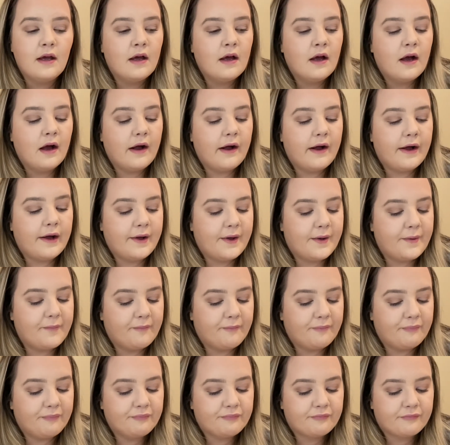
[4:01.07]

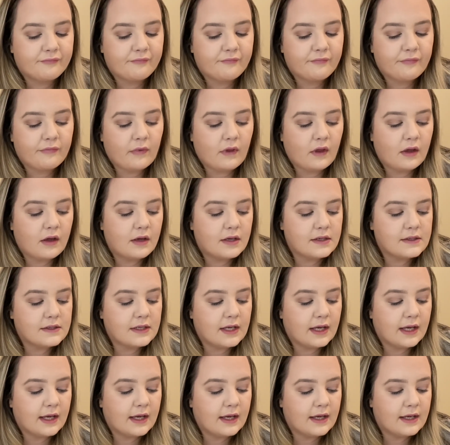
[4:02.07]
And
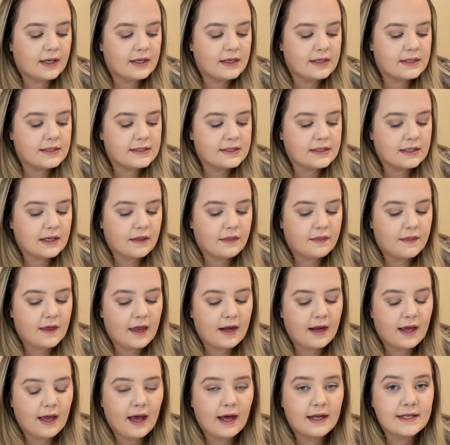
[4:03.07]

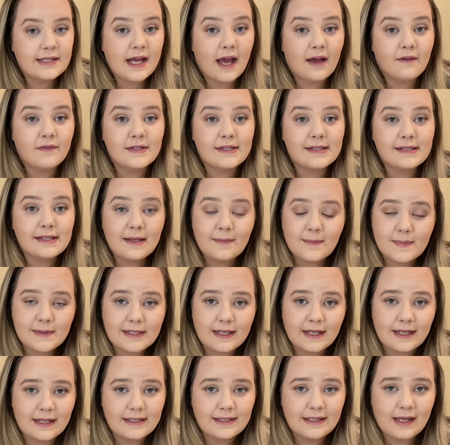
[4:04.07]
then I had to have a sleep
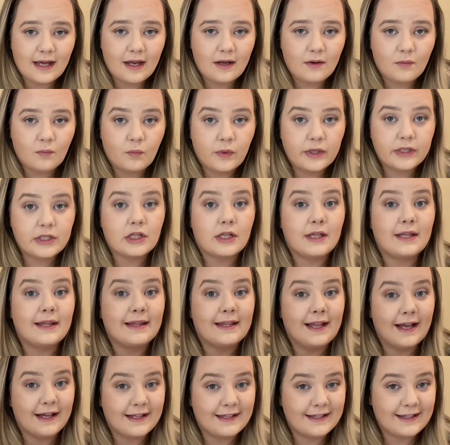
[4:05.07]
study done, which
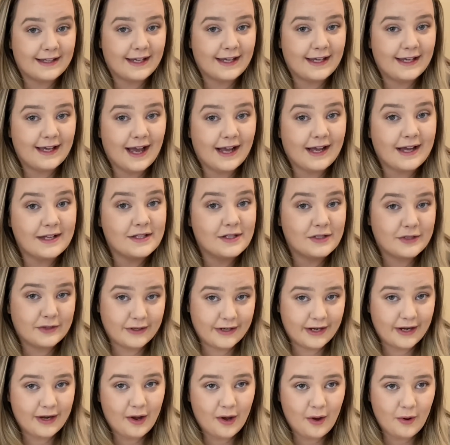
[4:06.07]
luckily I got to do
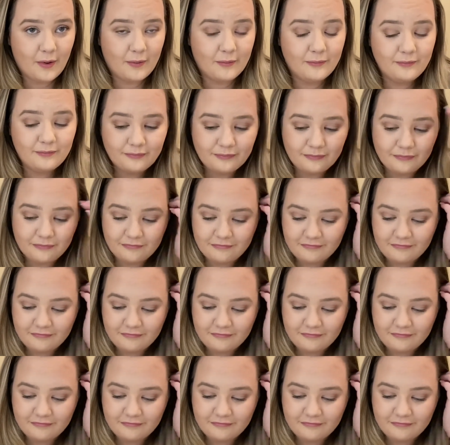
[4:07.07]
it at home.